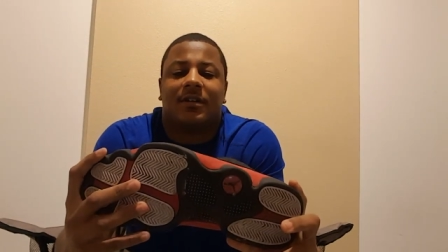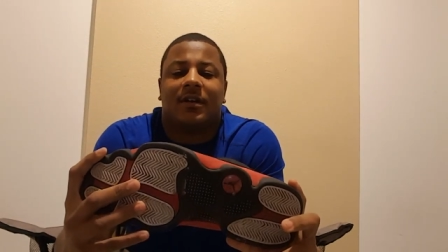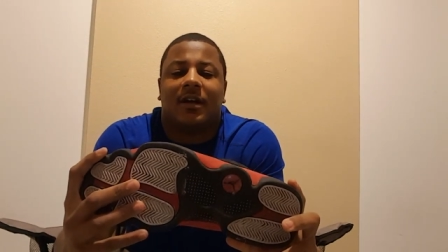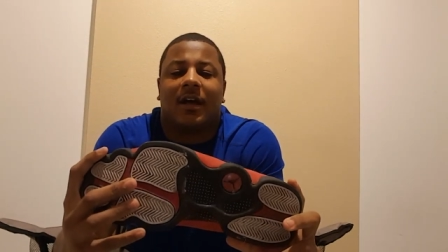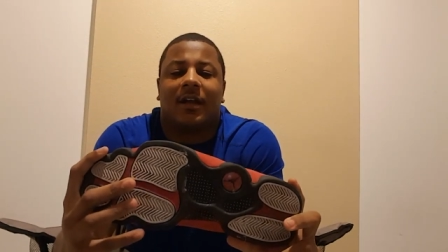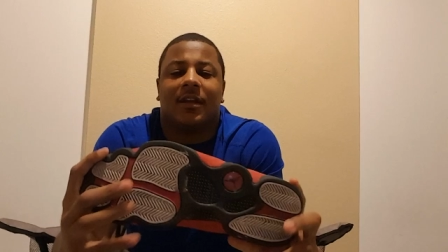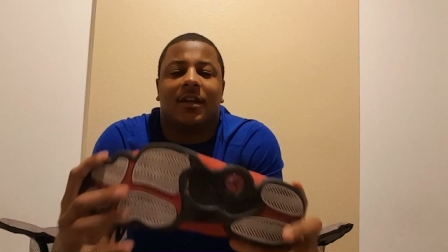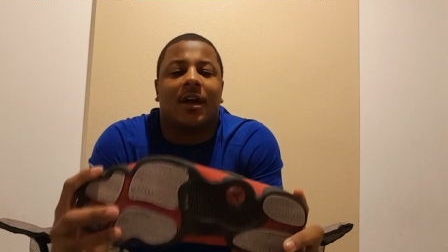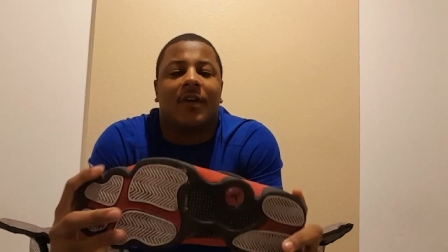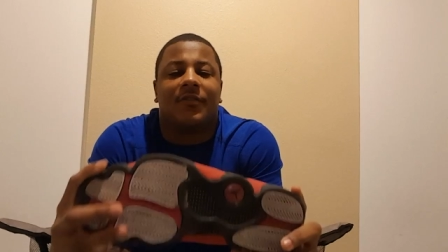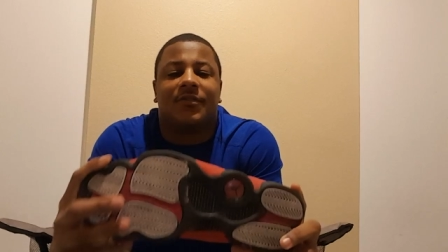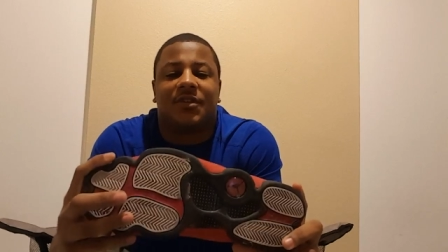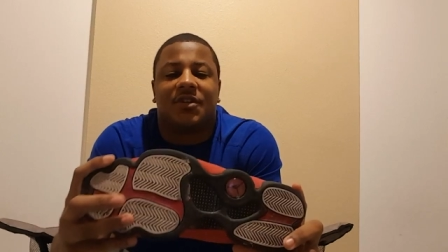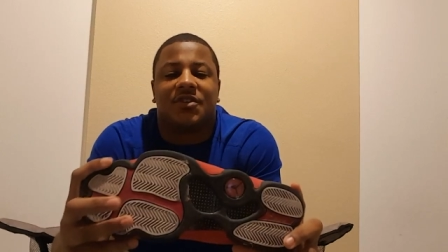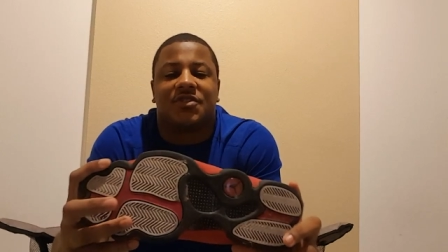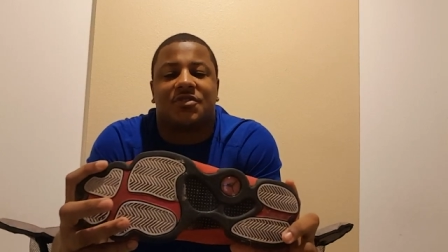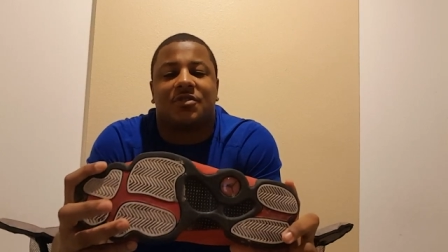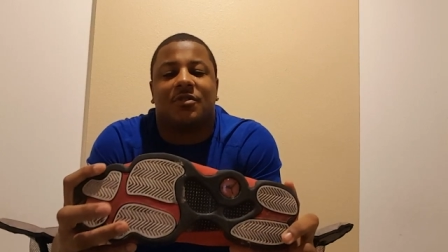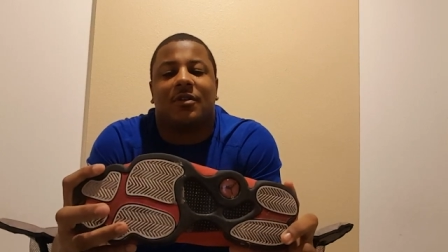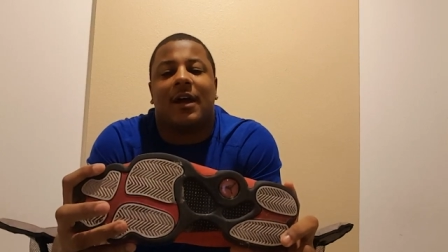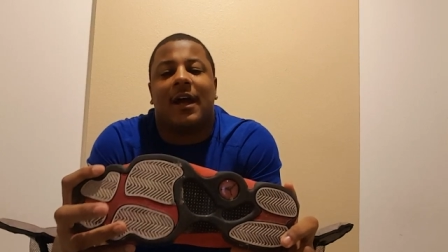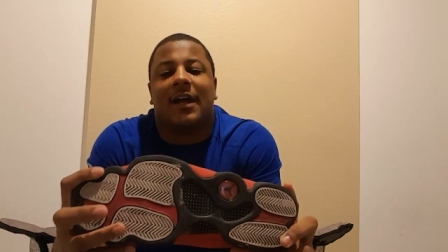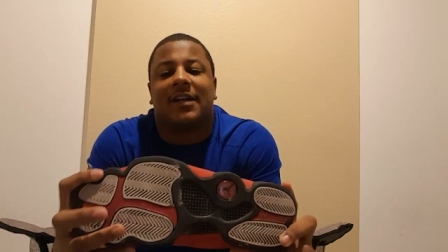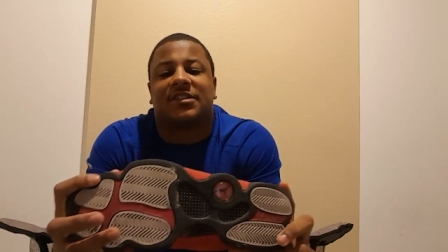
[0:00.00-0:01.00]
I love this
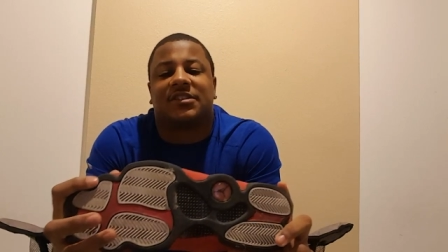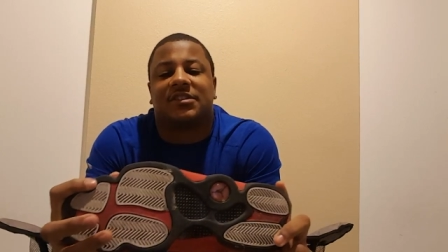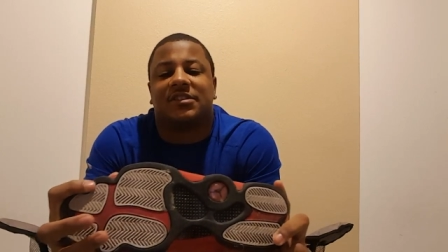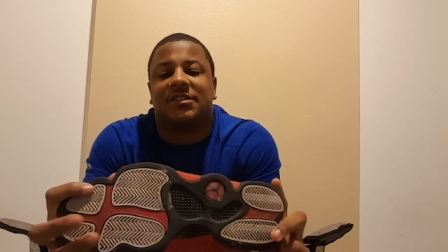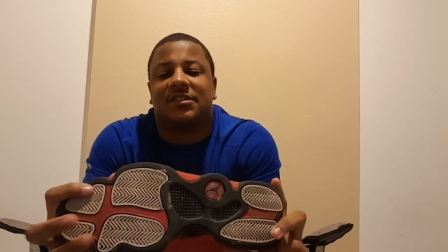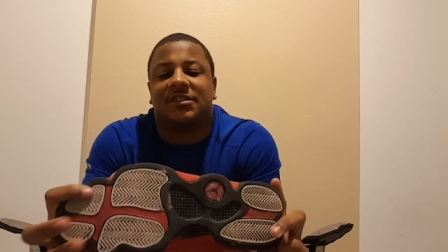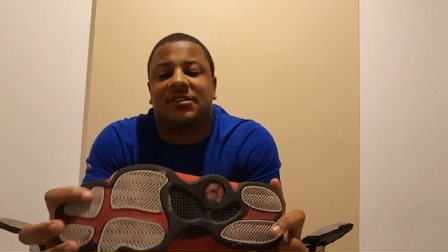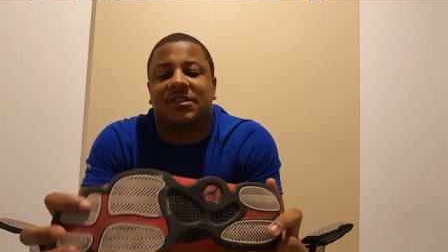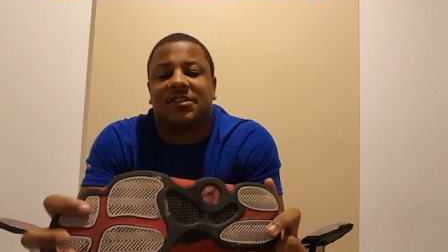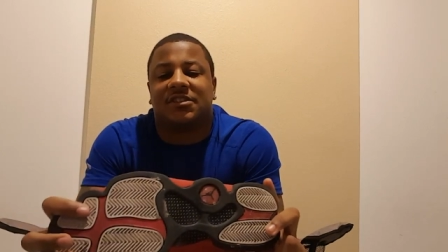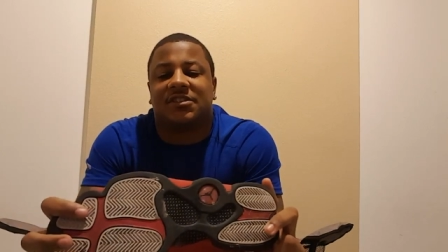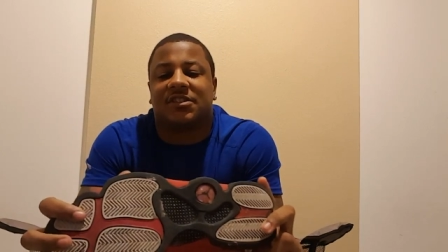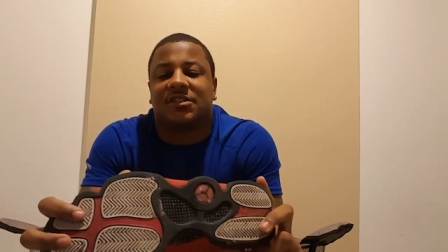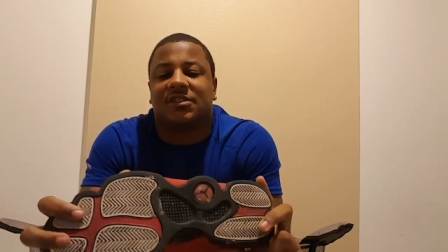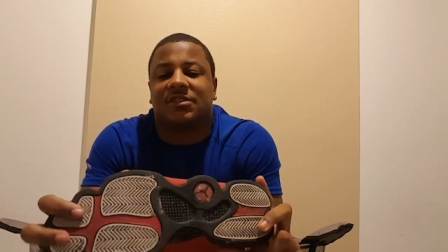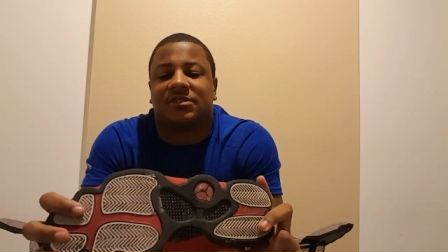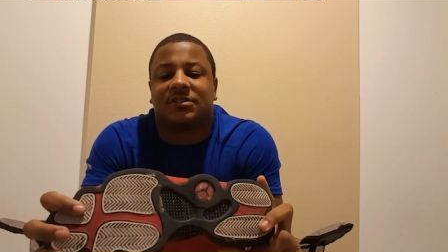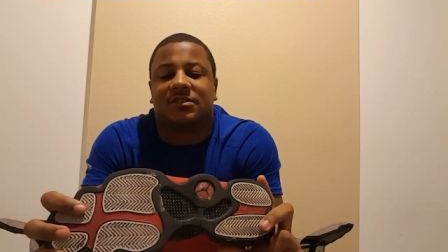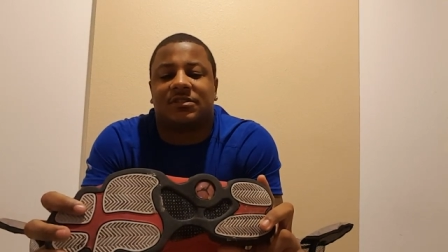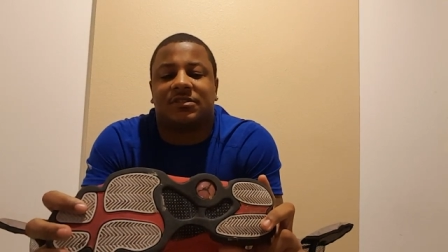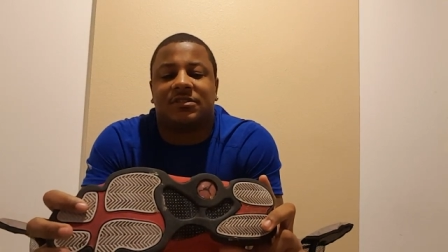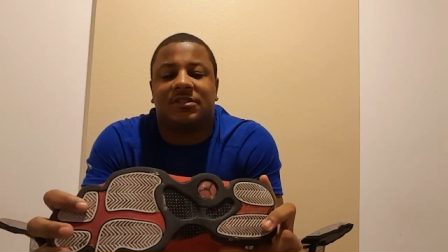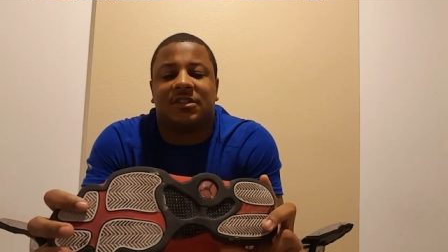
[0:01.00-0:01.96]
shoe, actually. This is